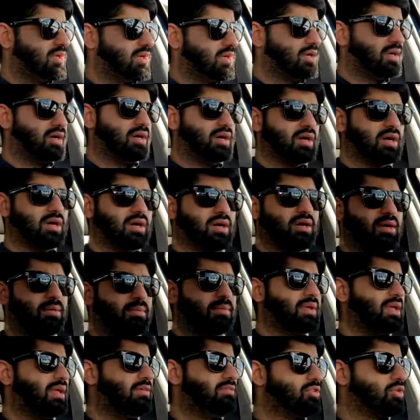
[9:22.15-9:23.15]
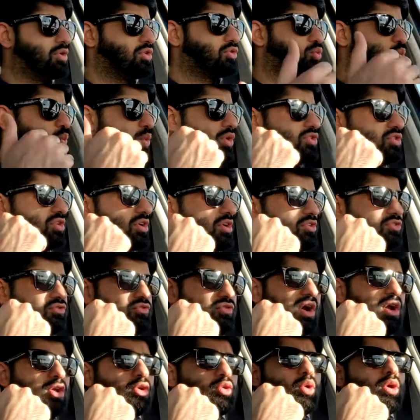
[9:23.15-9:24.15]
Even though it's winter, it's
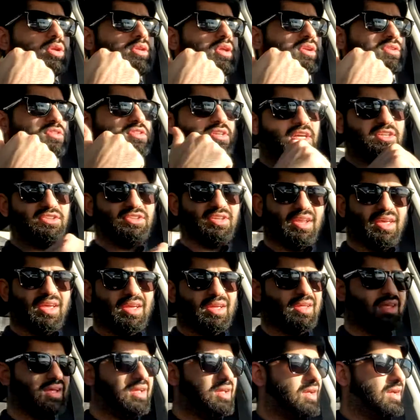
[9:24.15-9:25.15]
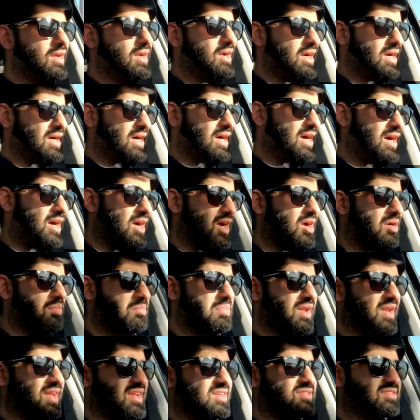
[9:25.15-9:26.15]
very cold outside today.
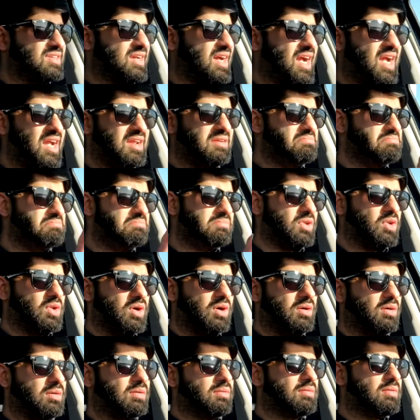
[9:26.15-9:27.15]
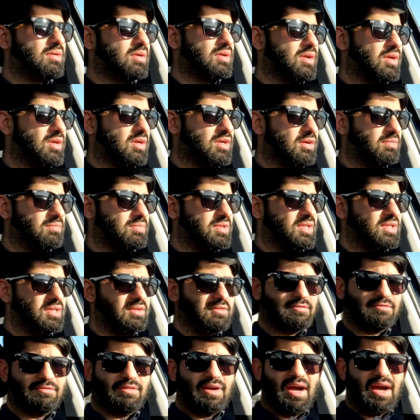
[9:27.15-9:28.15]
But inside, you know,
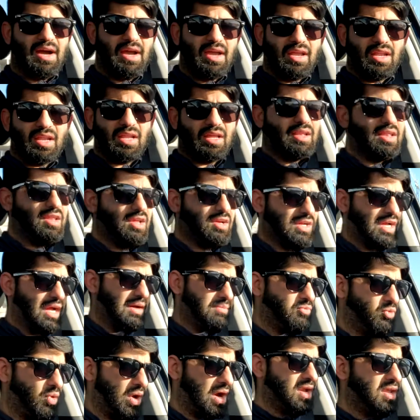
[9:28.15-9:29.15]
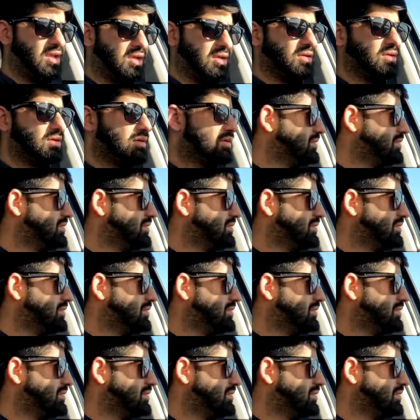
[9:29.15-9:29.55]
completely fine. Look, I'm riding.